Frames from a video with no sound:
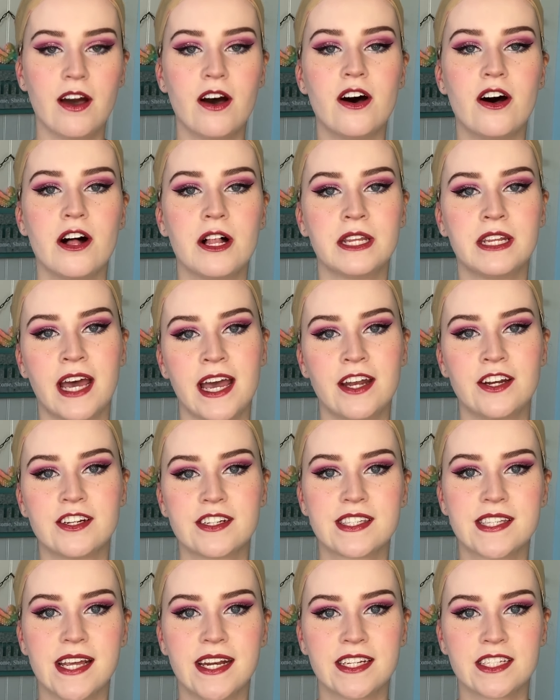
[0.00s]
all-nighter
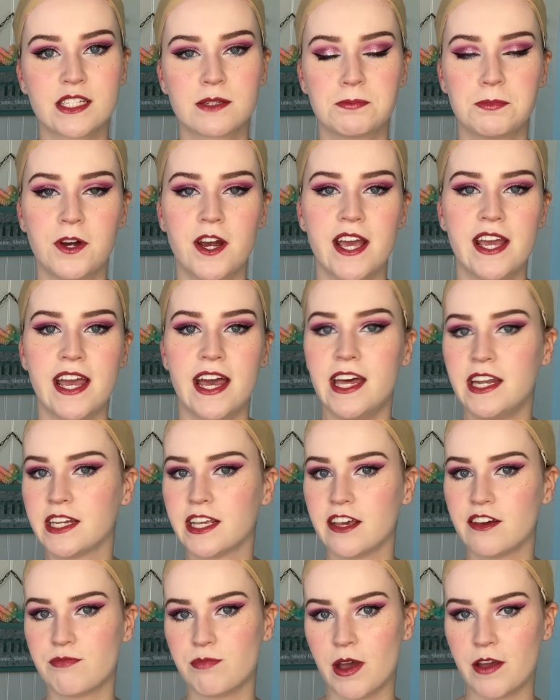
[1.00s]
setting spray and
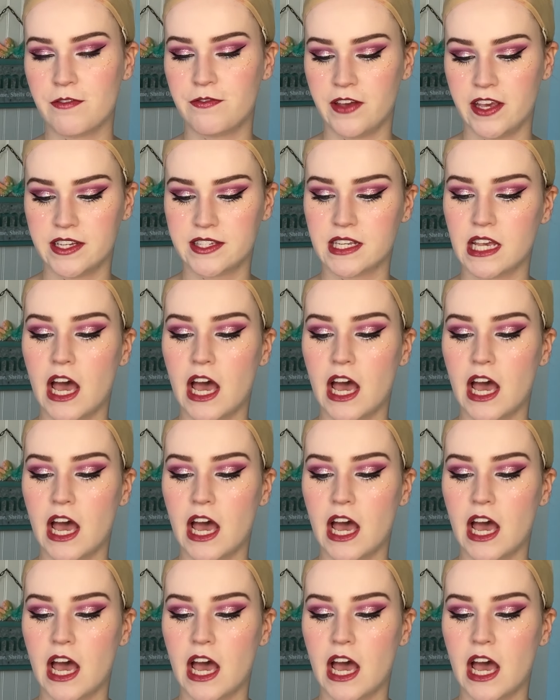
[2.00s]
give my face